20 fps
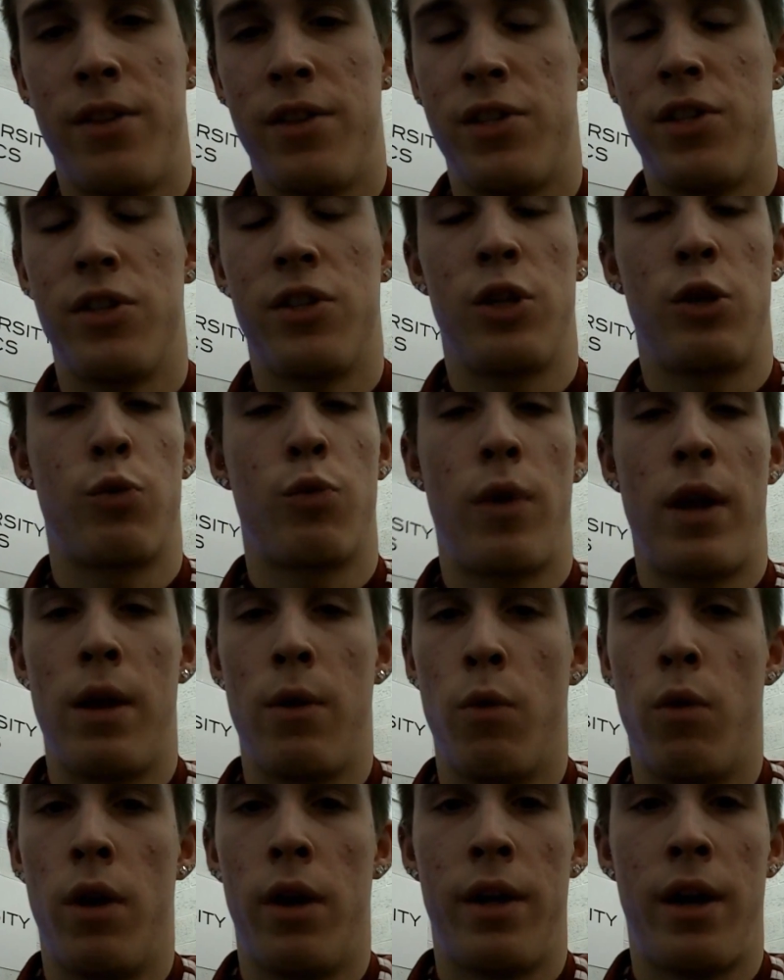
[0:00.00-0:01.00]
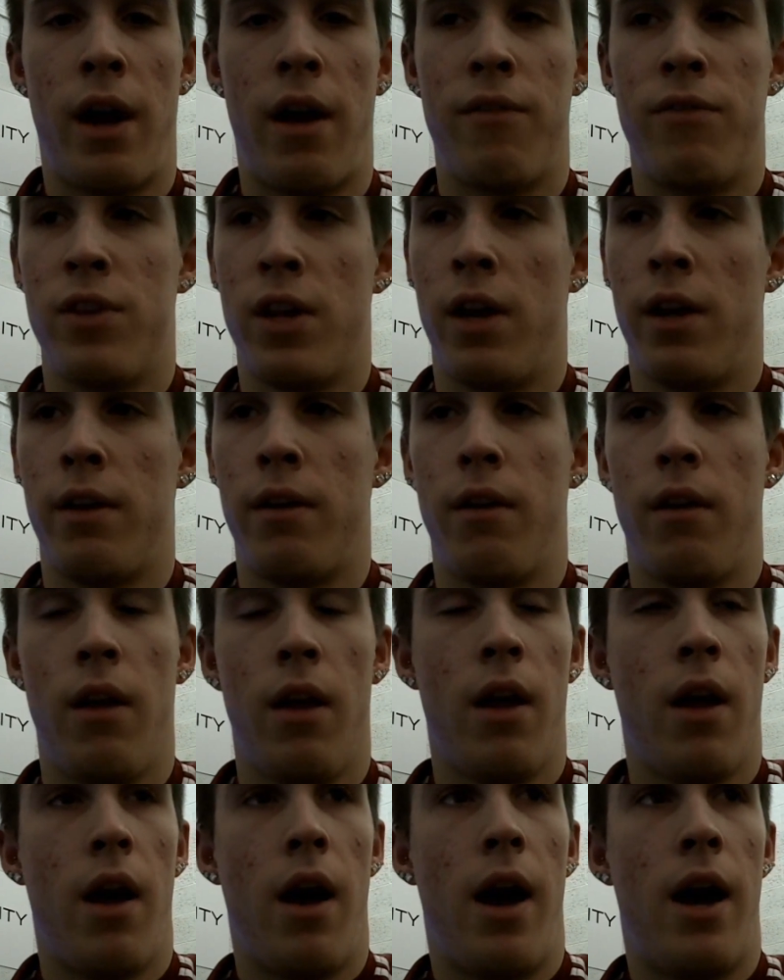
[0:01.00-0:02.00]
This is a great one I've done
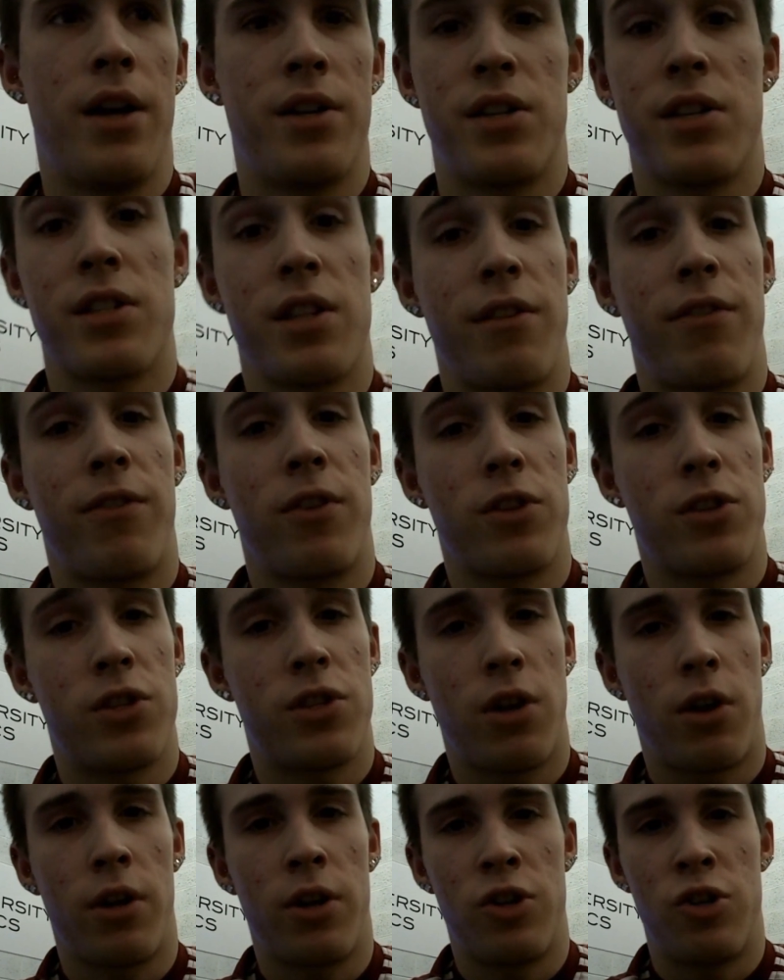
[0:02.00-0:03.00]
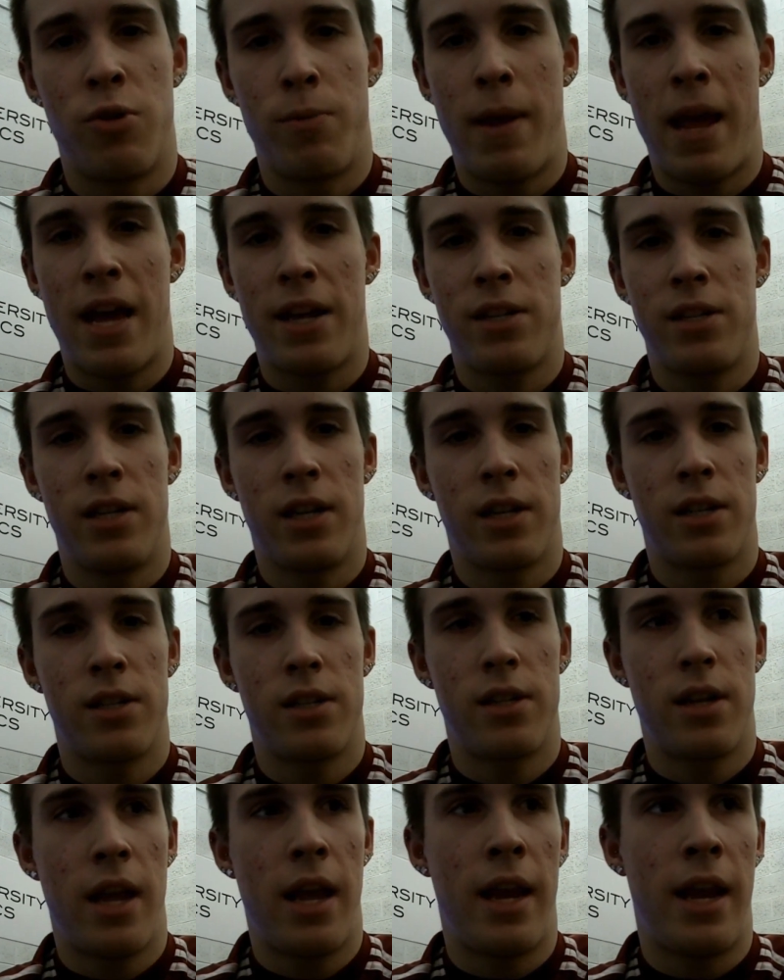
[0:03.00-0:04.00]
since I first started
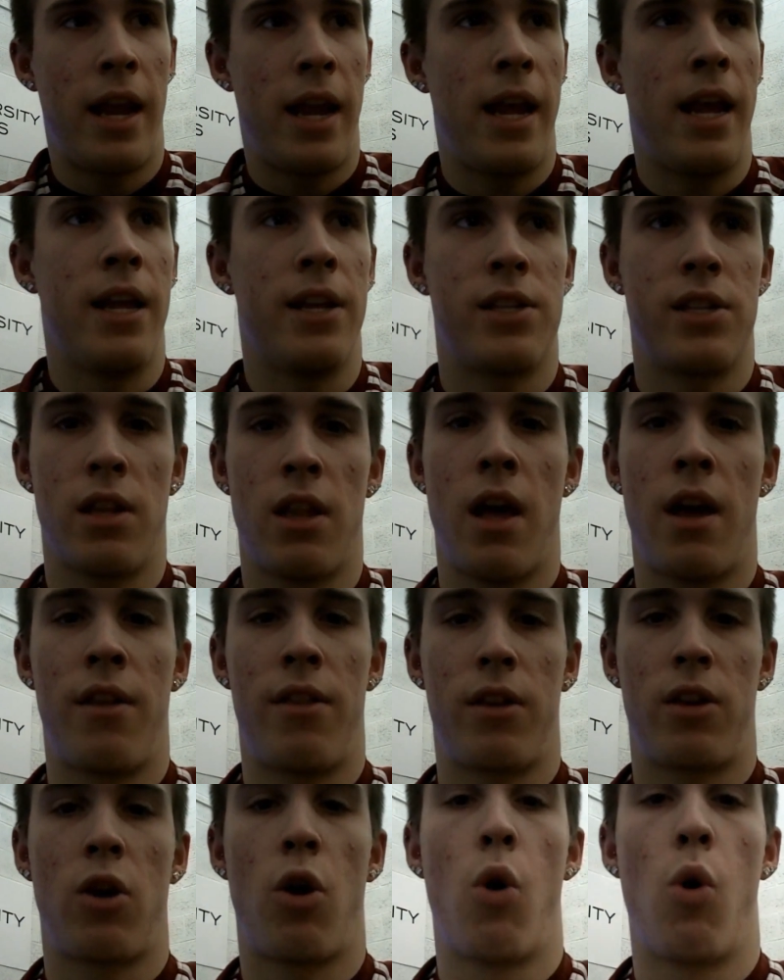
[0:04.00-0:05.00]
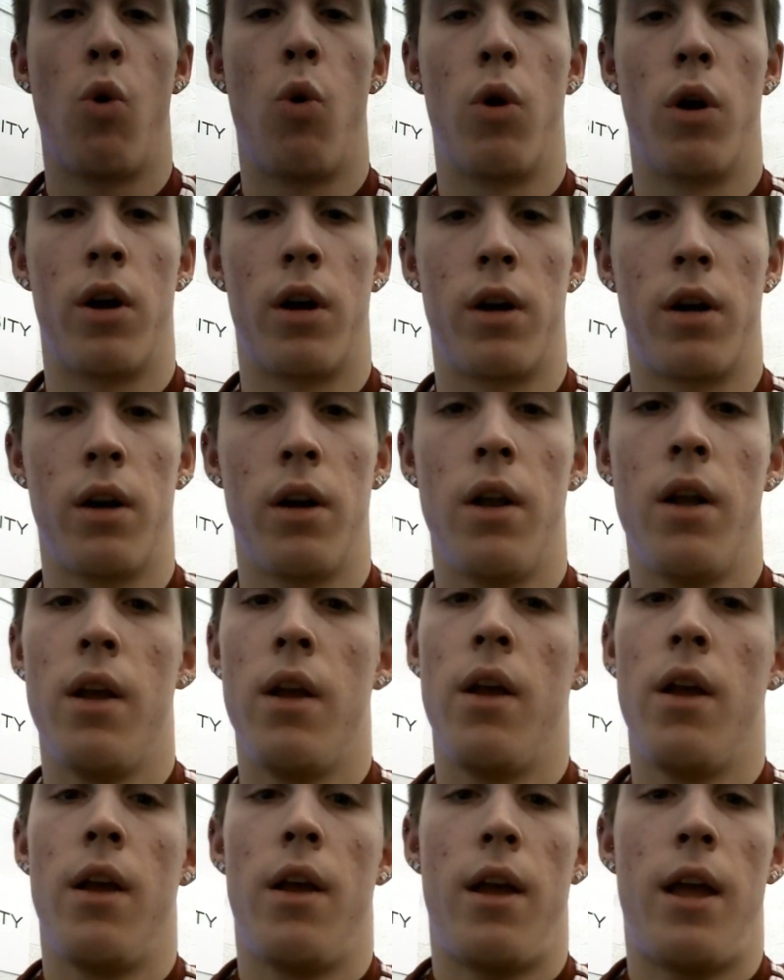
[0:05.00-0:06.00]
gymnastics, and it hits a lot of the core
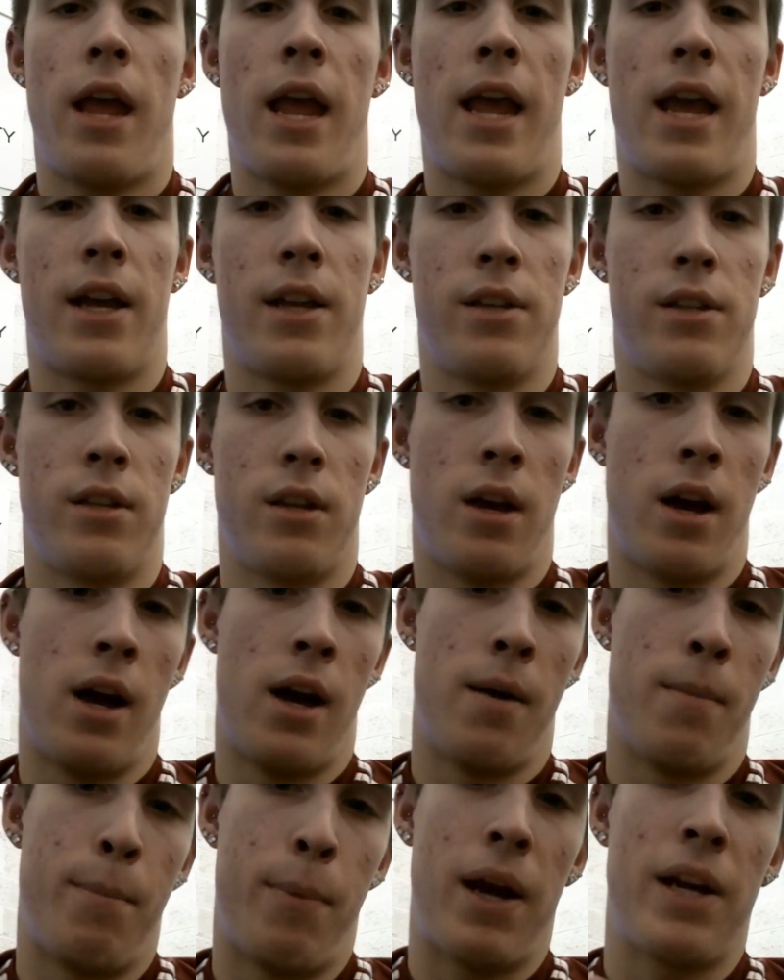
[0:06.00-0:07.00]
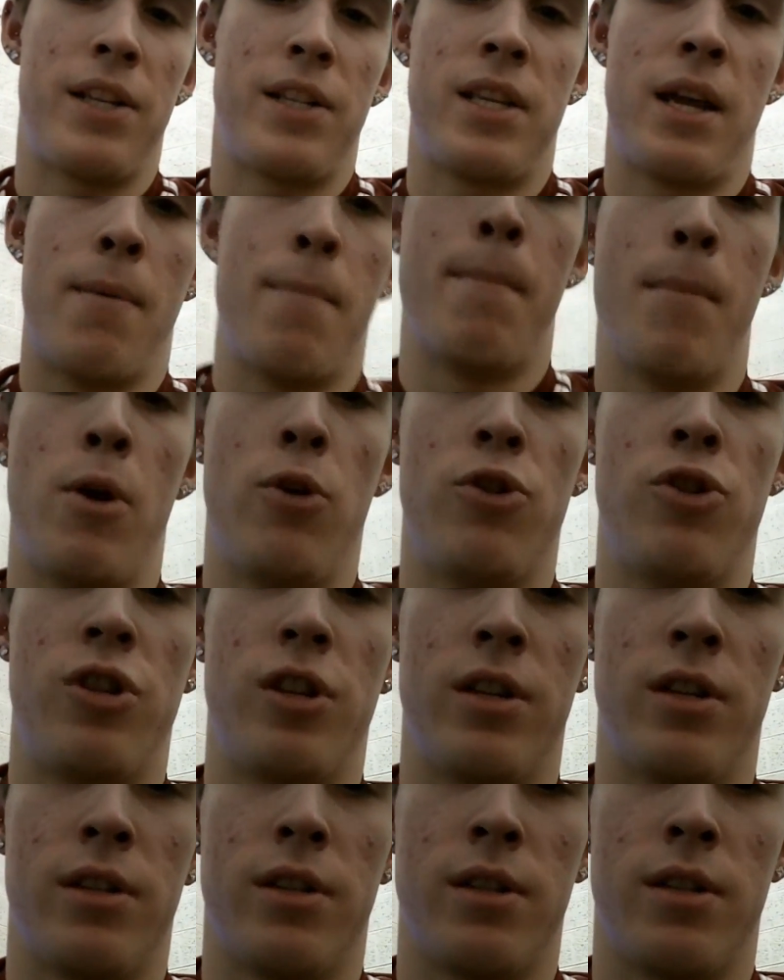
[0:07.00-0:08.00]
and bicep
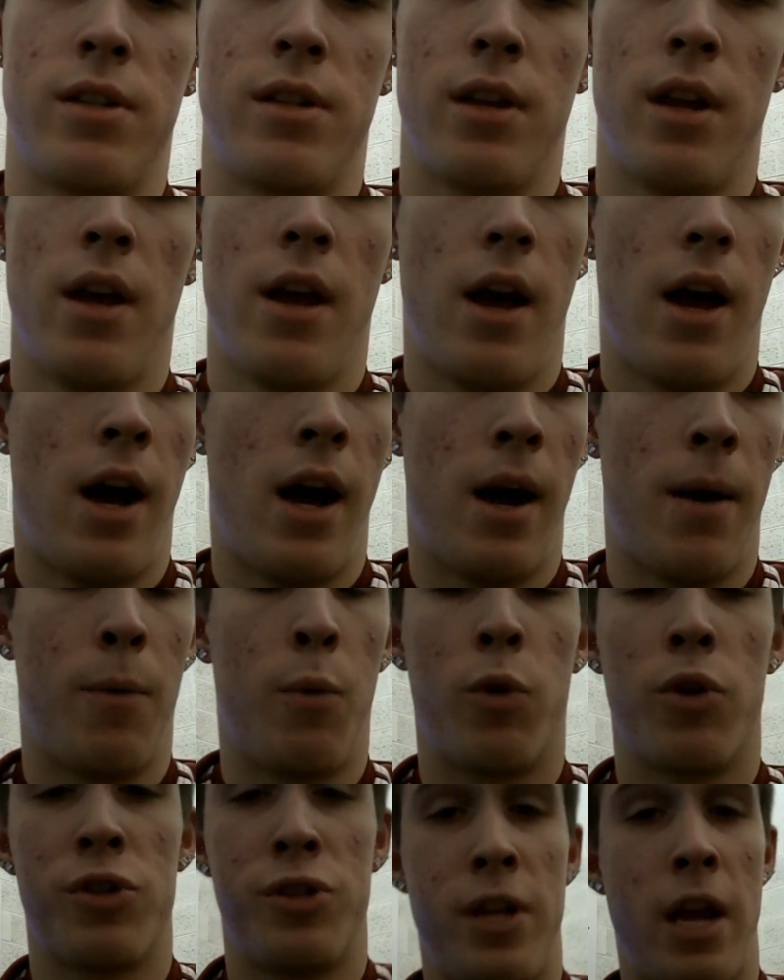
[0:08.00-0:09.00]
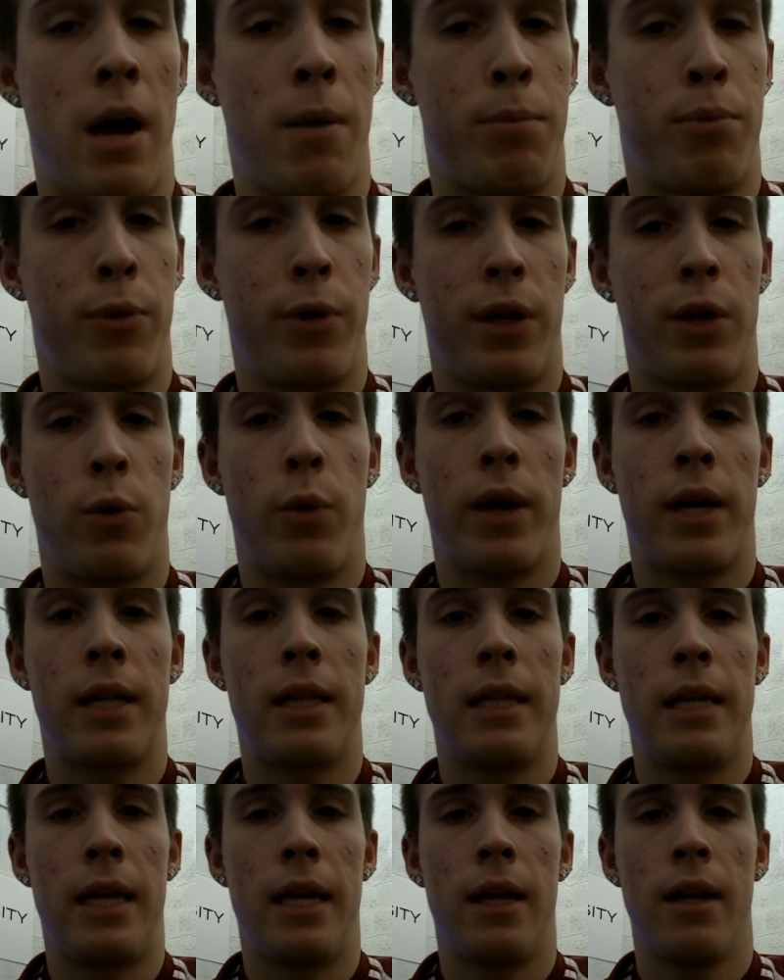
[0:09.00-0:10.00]
motions, wears you out pretty
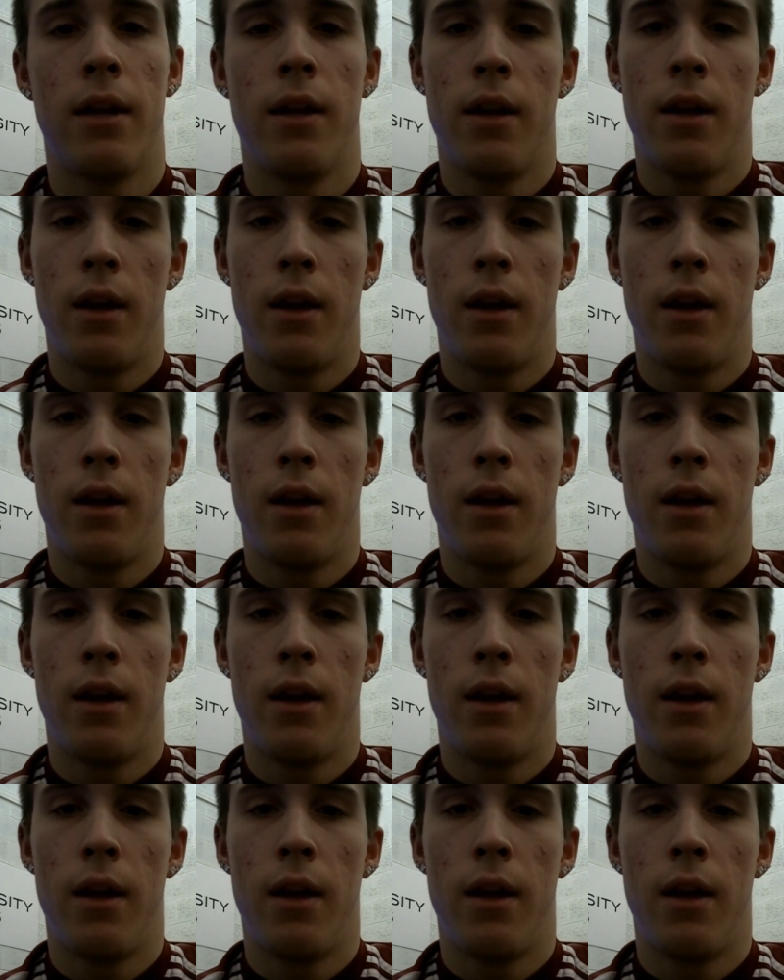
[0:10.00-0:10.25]
quickly.